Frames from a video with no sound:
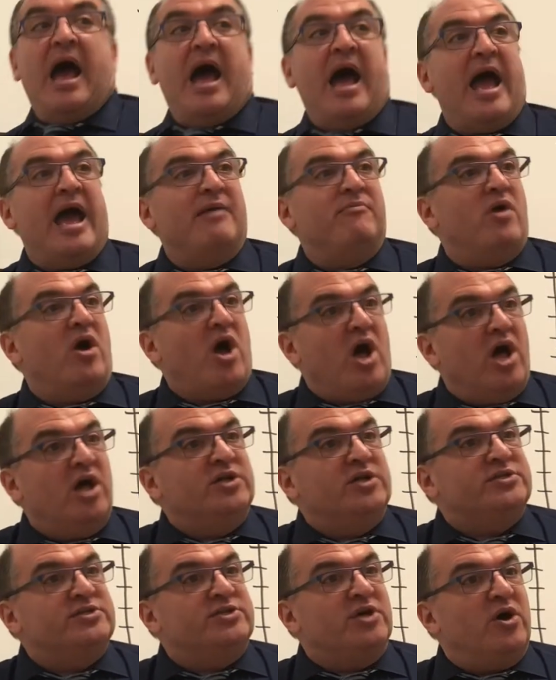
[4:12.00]
I'm
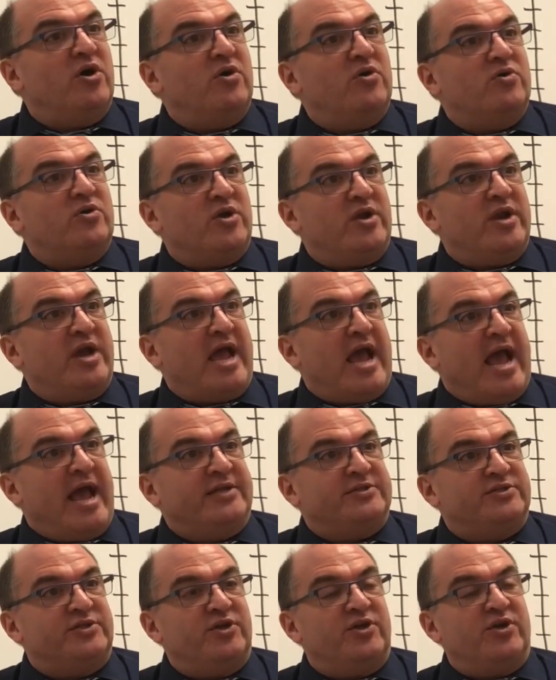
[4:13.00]
also going to
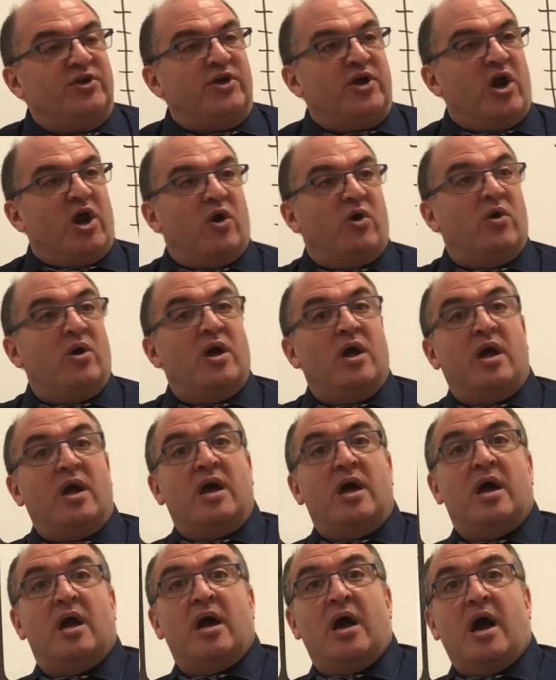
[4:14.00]
ask you to go
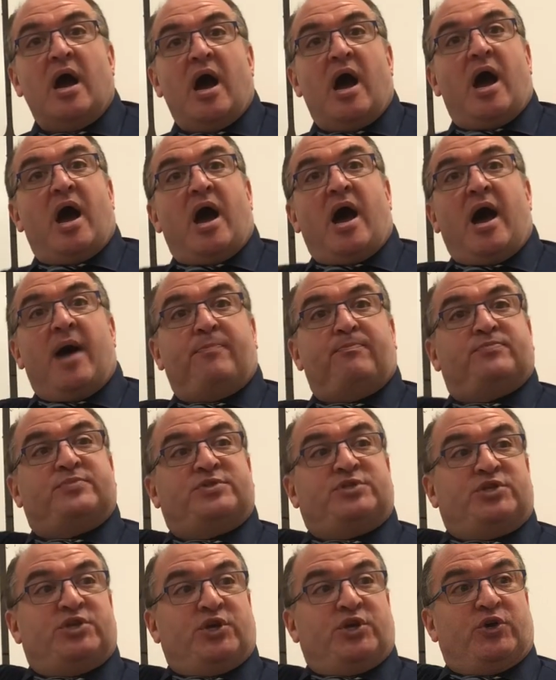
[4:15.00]
up
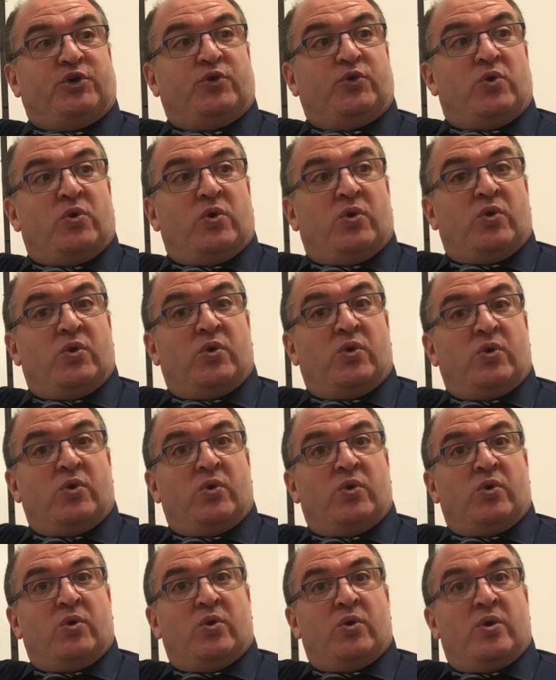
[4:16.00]
2
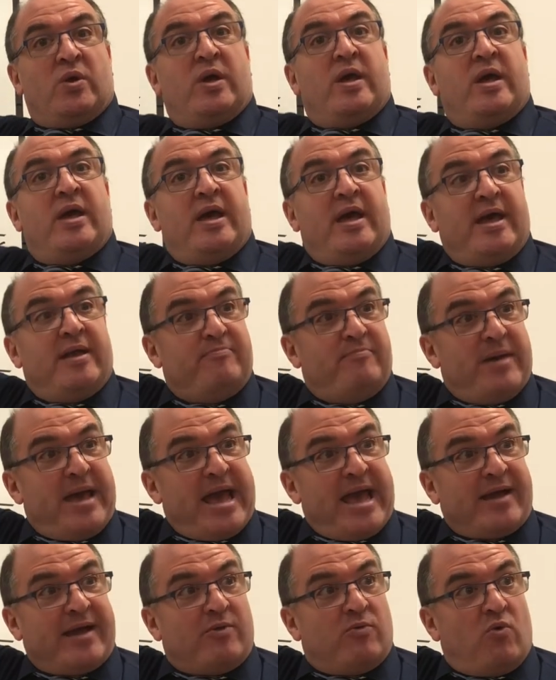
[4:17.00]
and
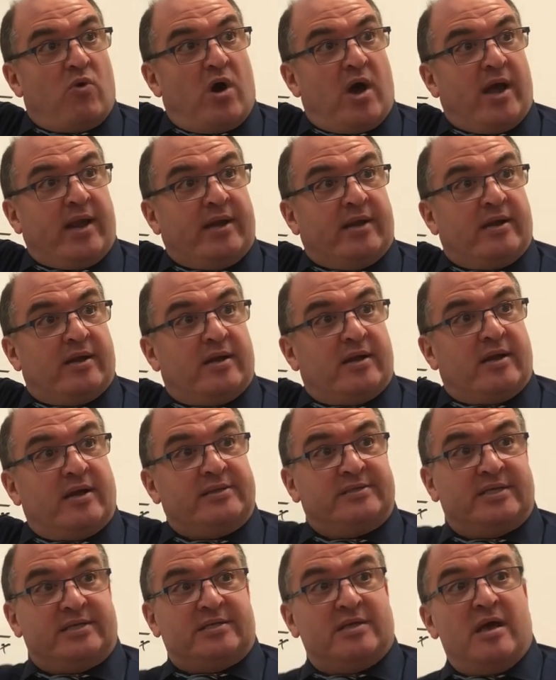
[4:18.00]
back 1,
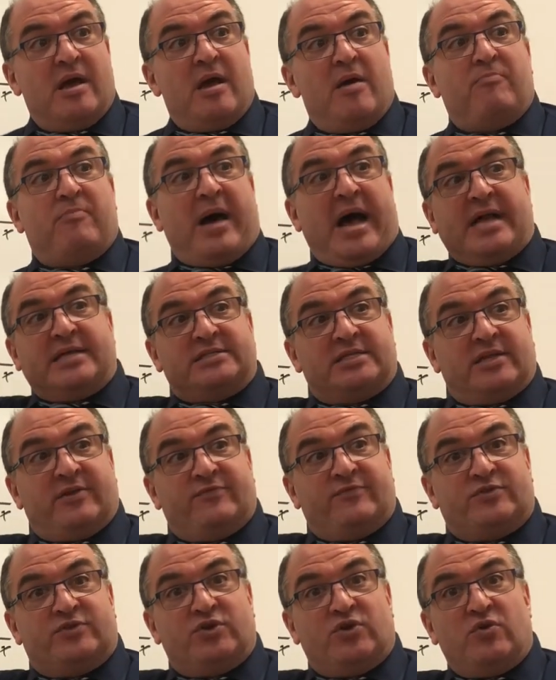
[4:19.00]
because it's
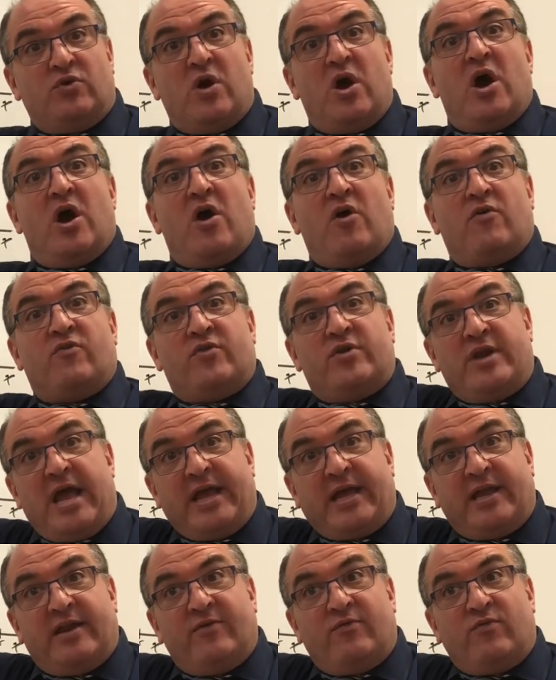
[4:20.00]
+2 over
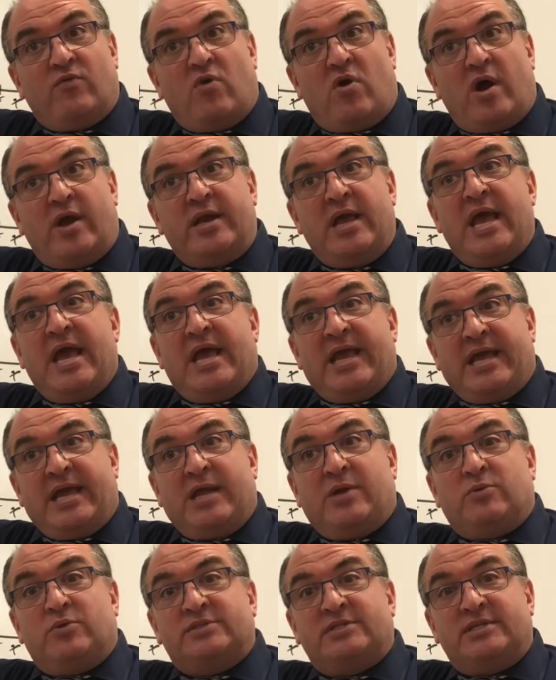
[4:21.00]
-1
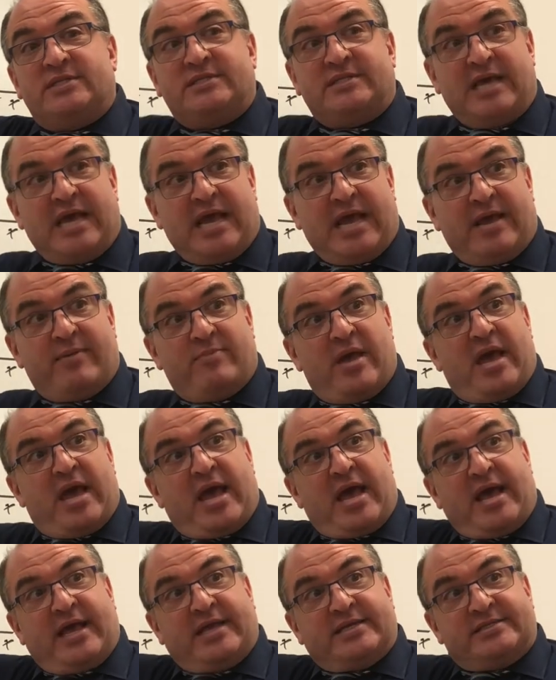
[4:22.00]
equals the same
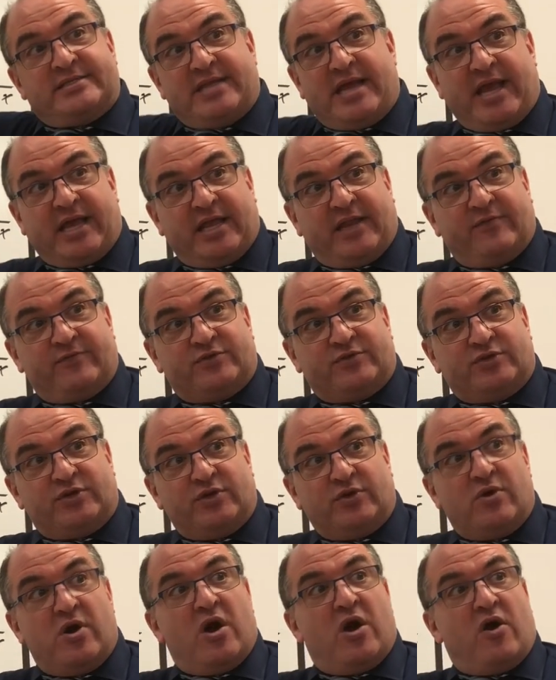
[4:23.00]
as
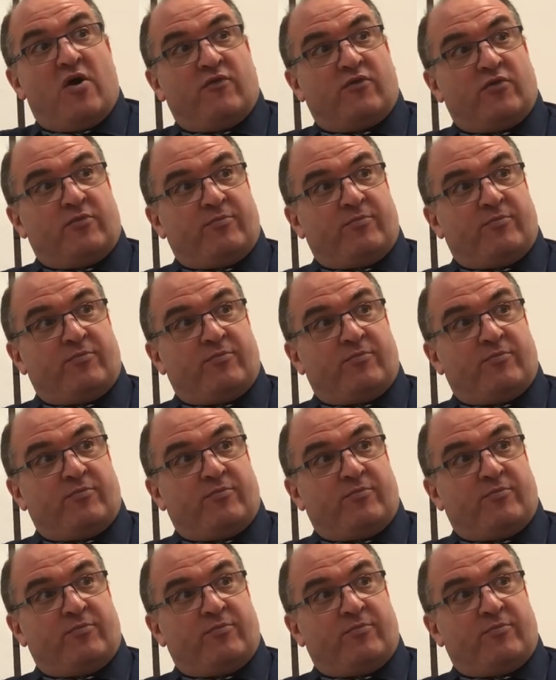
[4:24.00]
-2 over